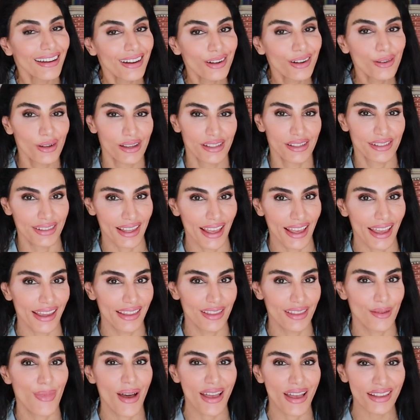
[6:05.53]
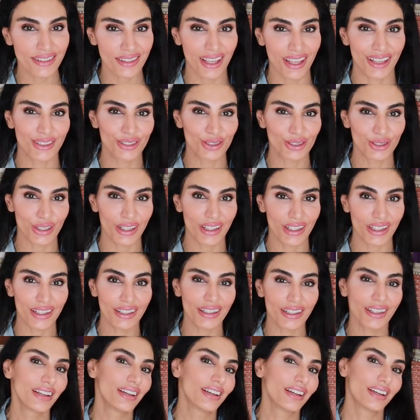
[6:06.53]
I always say the best
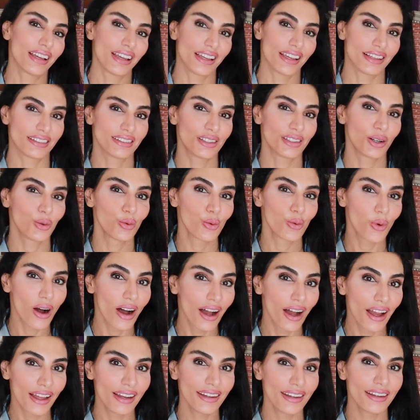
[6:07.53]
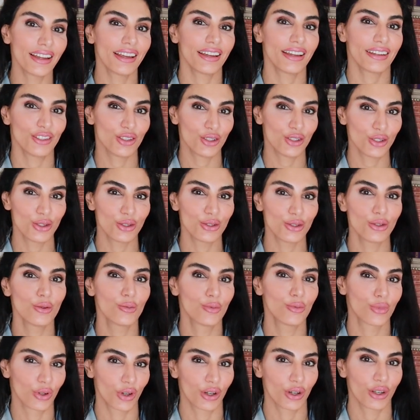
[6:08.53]
sunscreen is the one
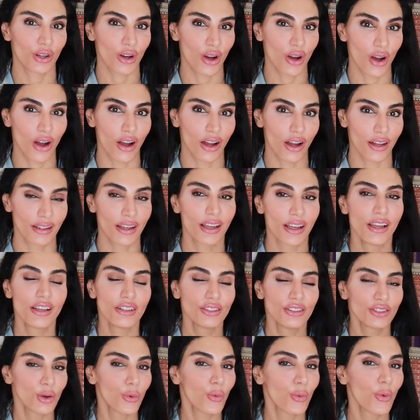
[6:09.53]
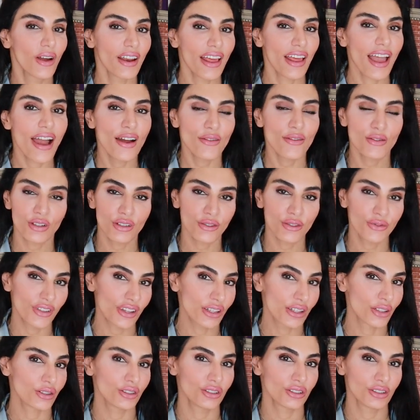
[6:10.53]
you put on. So whatever
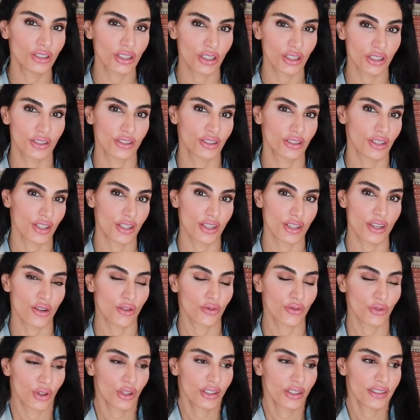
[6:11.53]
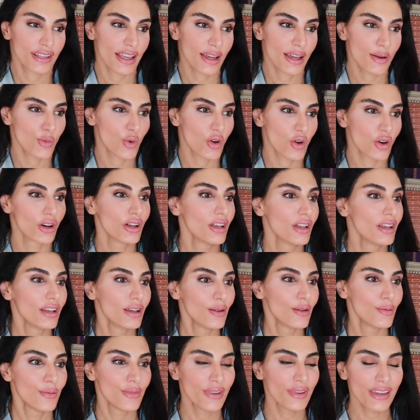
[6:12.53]
feels good to you. For example,
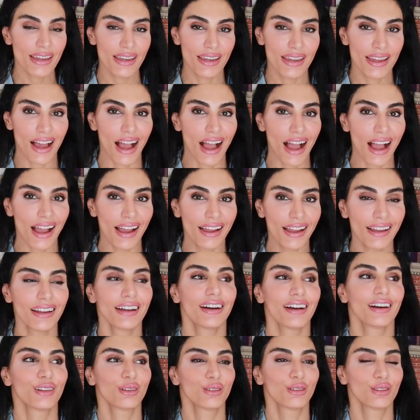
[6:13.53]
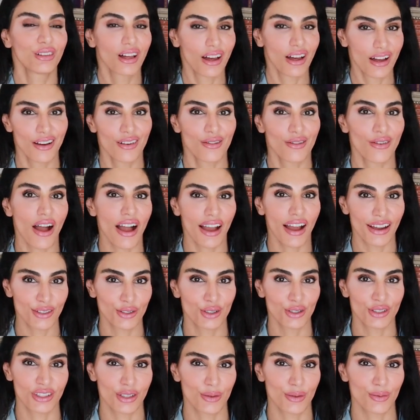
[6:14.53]
me, I love
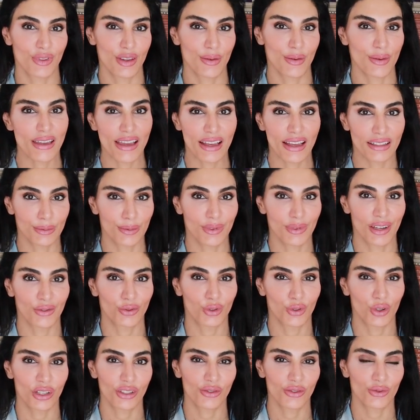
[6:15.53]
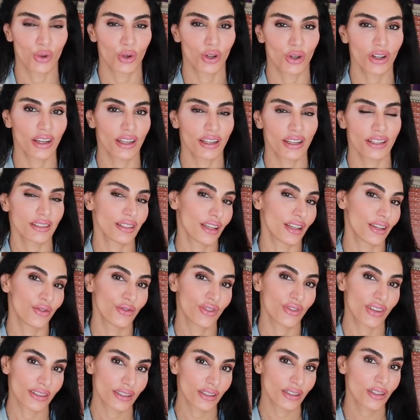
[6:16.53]
Hydratint BB SPF 44. It is a
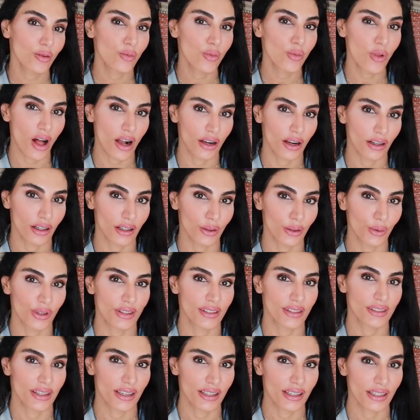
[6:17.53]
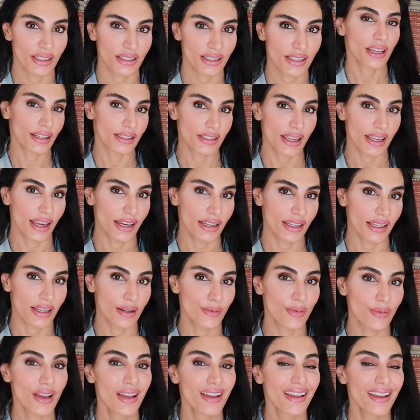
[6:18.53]
physical blocker with zinc and
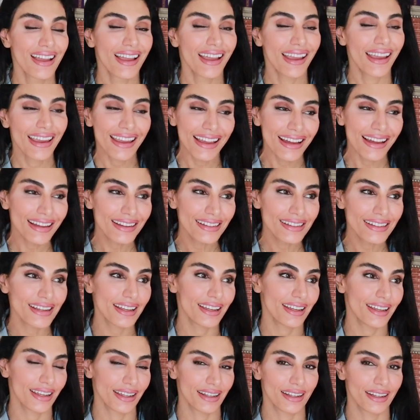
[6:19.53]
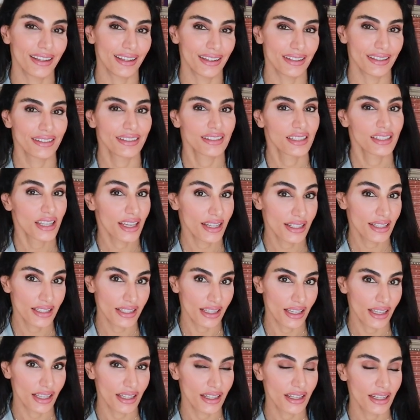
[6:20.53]
titanium and it is
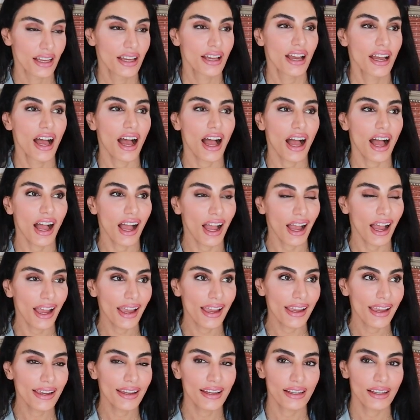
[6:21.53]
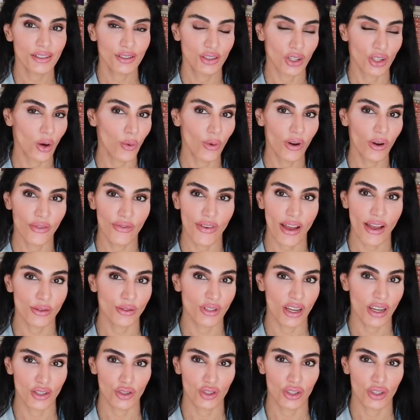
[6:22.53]
tinted. I don't wear
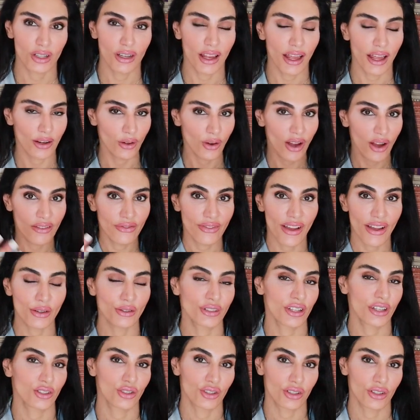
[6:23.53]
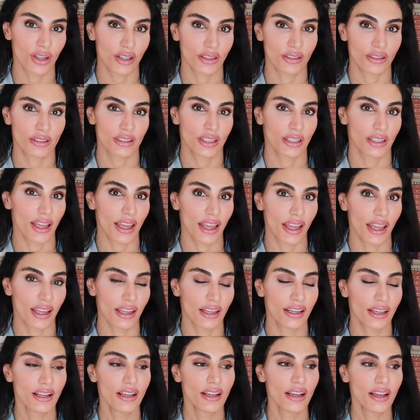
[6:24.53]
foundation. I don't have foundation on
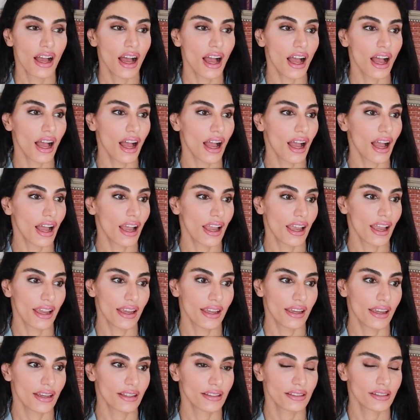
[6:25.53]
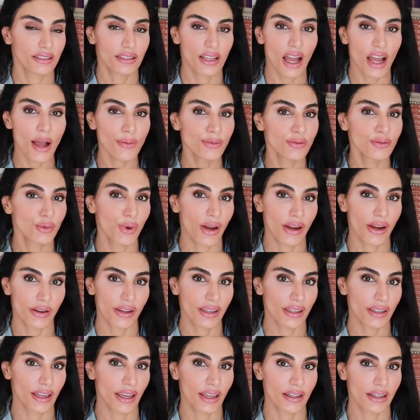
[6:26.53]
today. I stopped
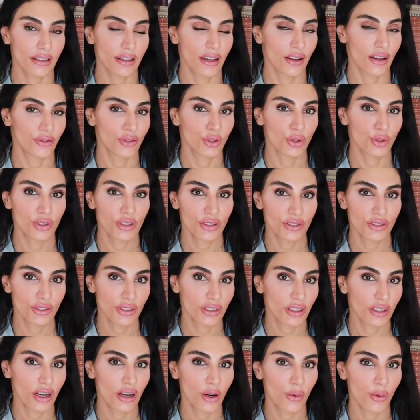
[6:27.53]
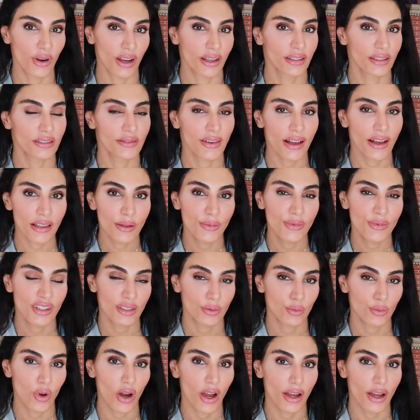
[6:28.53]
wearing it a few years ago when I developed
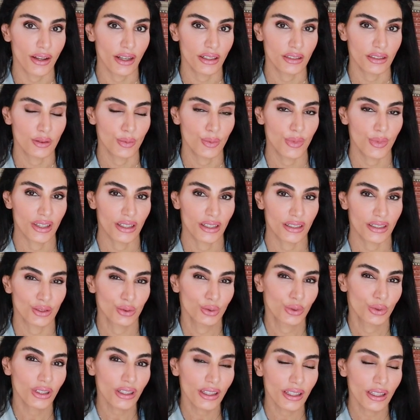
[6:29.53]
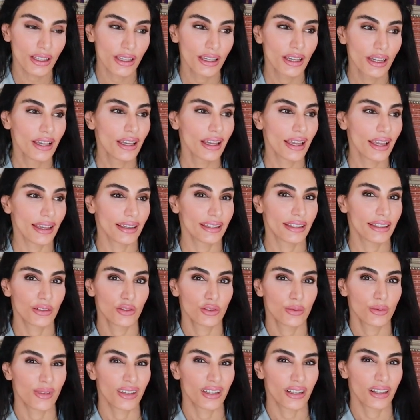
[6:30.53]
this product because really it
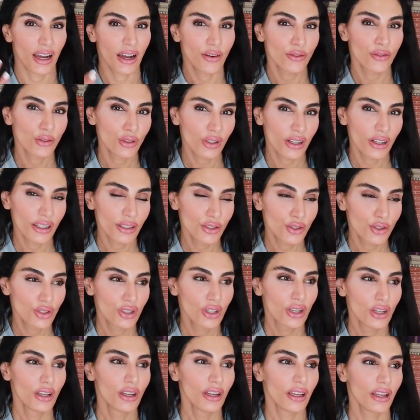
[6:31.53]
gives me coverage